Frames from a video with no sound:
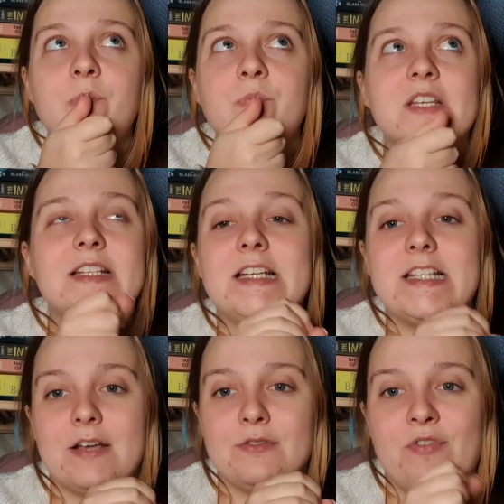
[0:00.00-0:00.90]
the
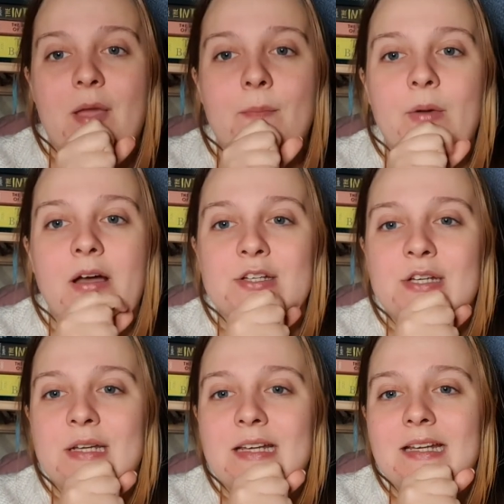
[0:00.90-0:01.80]
details of it, but
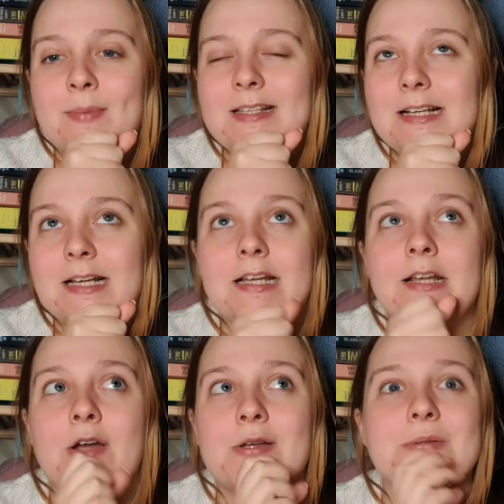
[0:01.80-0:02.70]
she basically
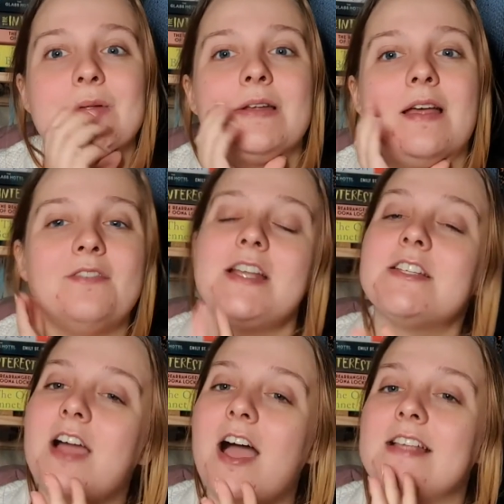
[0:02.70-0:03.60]
goes on an
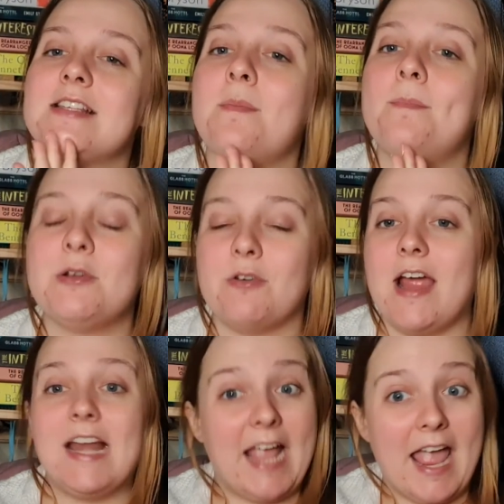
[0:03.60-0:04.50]
adventure. It's a middle
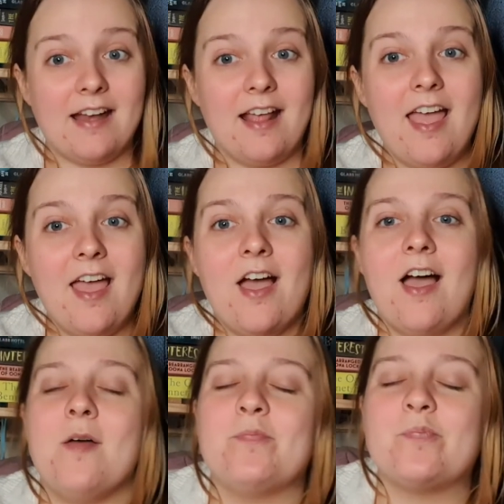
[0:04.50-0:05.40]
grade again,
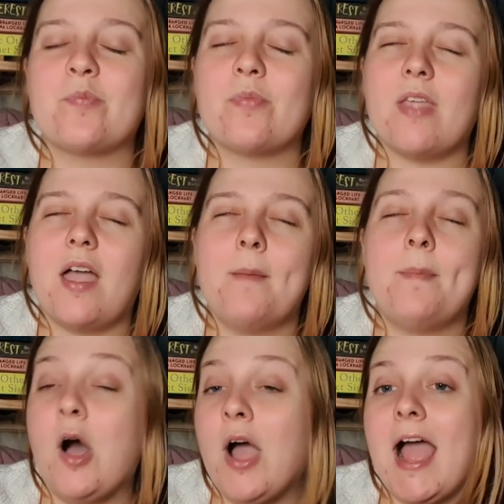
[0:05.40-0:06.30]

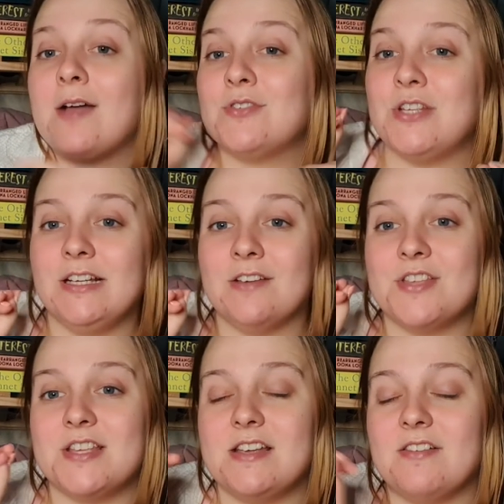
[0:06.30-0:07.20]
but I absolutely love
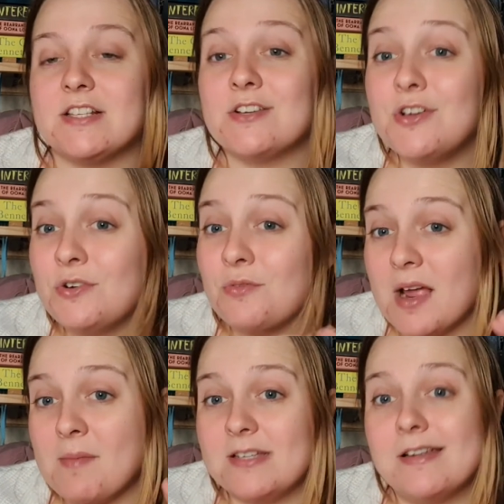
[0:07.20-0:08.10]
this series, could not
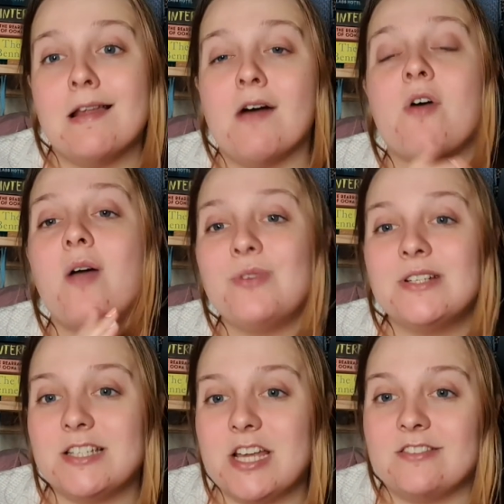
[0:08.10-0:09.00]
recommend it enough. I would
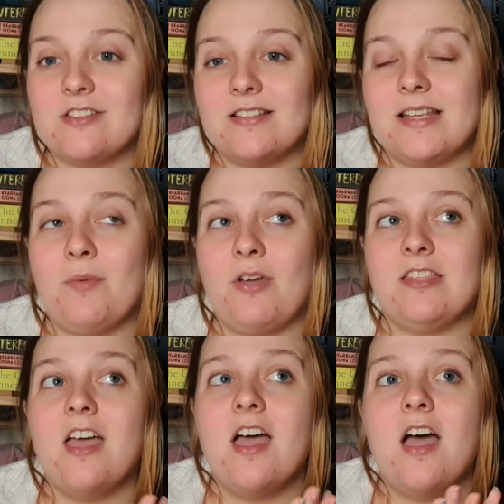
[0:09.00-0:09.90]
suggest starting with
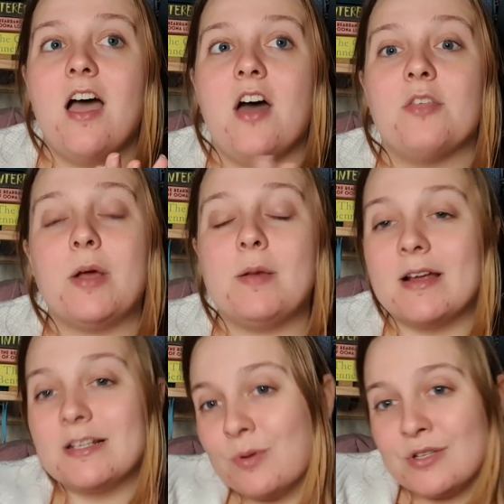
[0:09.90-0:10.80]
the Polar Bear
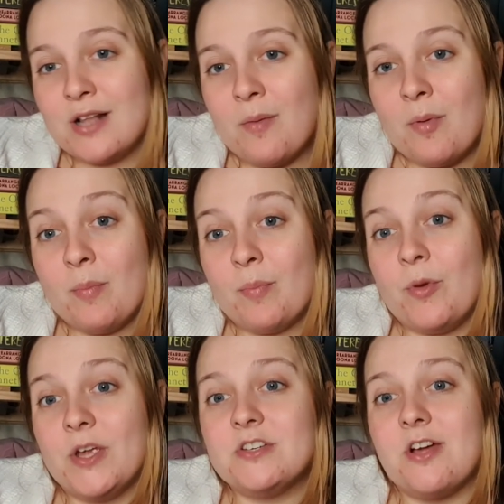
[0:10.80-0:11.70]
Explorers Club,
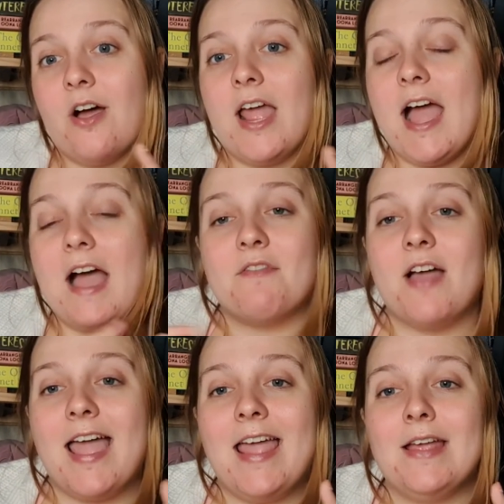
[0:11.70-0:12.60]
which I have
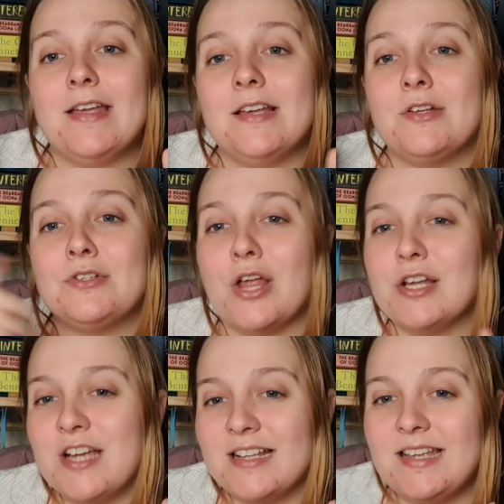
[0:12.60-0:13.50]
a like
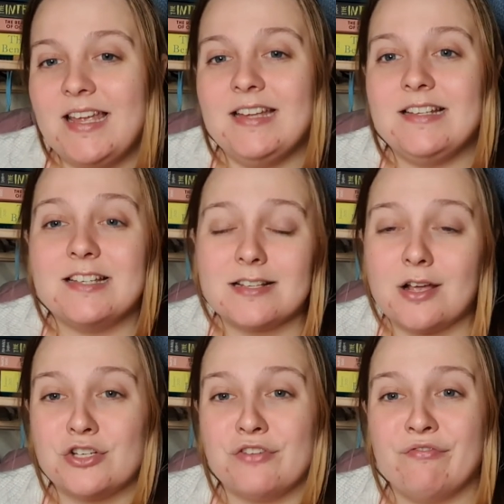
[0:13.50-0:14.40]
chatty
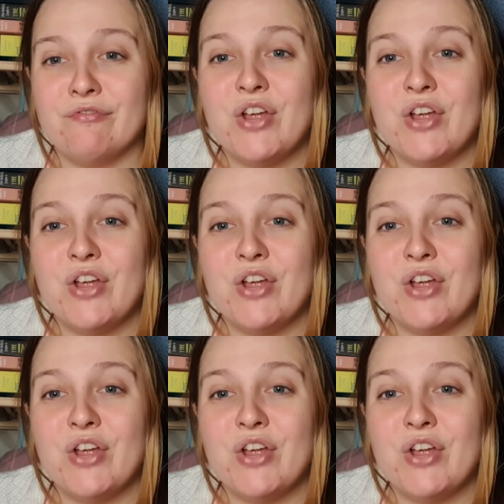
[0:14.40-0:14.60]
discussion